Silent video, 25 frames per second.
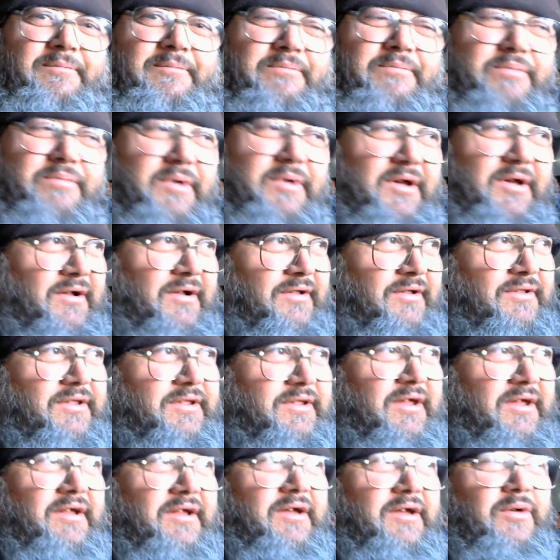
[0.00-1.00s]
But I'll
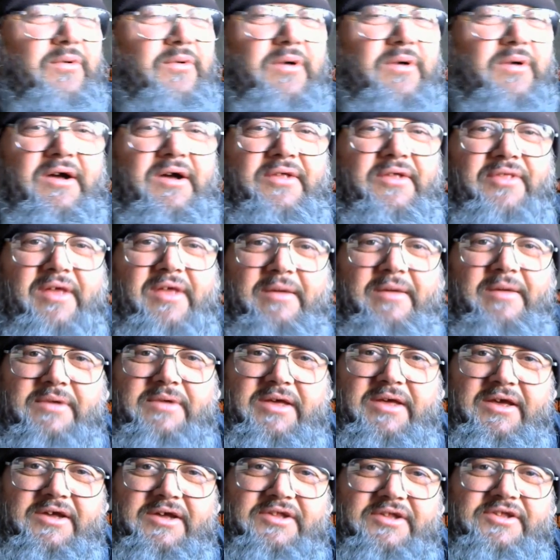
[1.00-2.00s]
tell you what, them
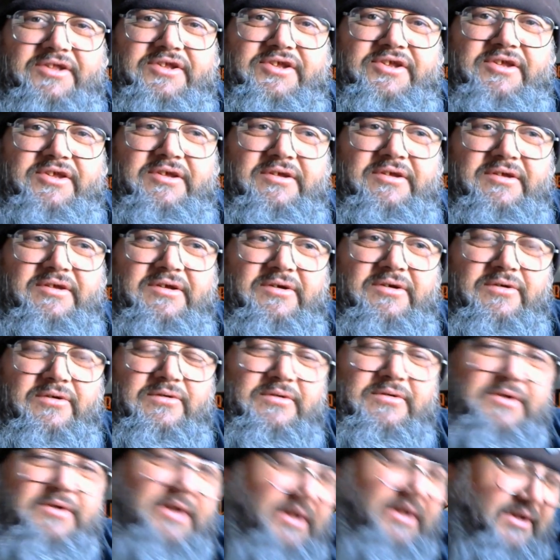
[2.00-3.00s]
kids,
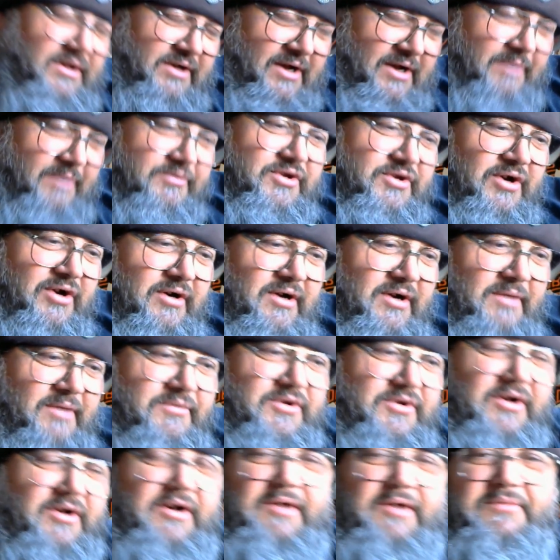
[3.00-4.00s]
I'm sorry.
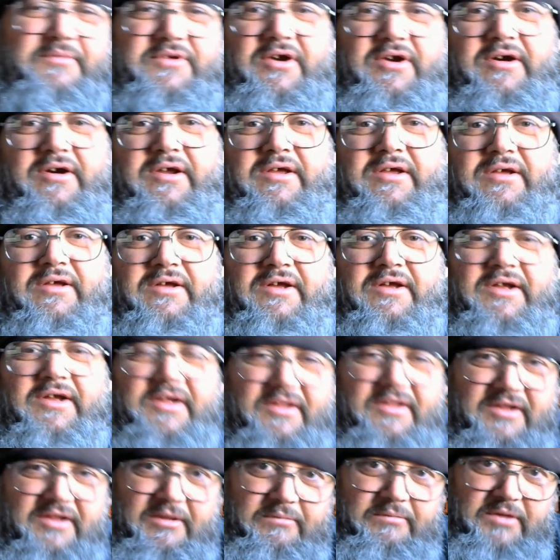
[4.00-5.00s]

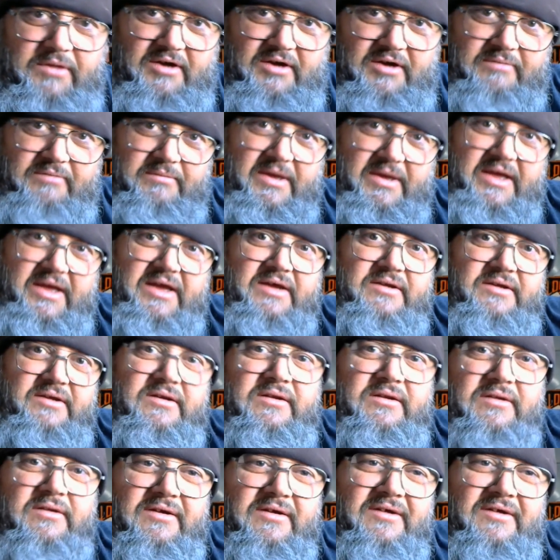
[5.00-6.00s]
Them young men
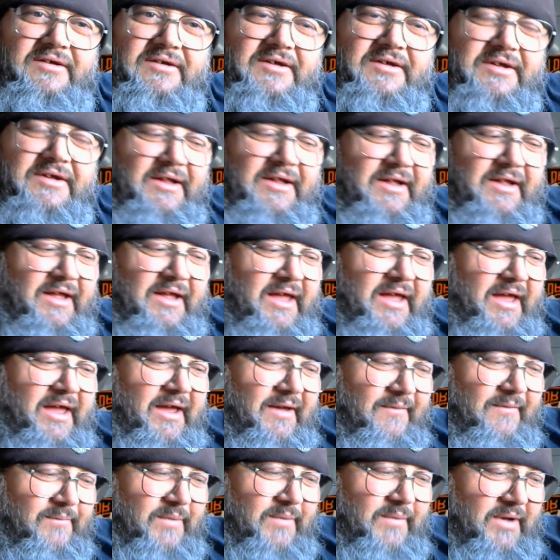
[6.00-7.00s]

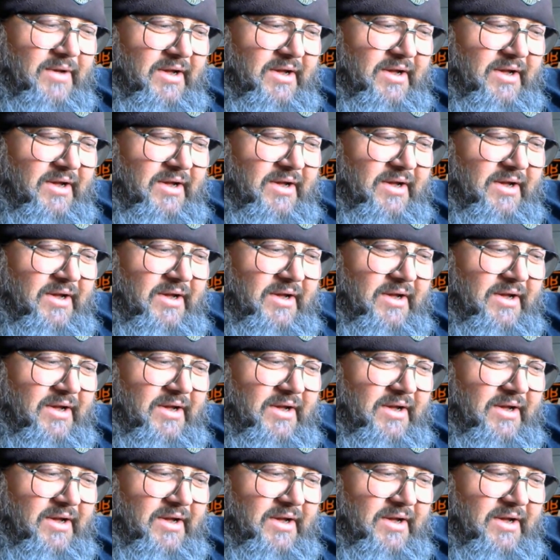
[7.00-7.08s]
have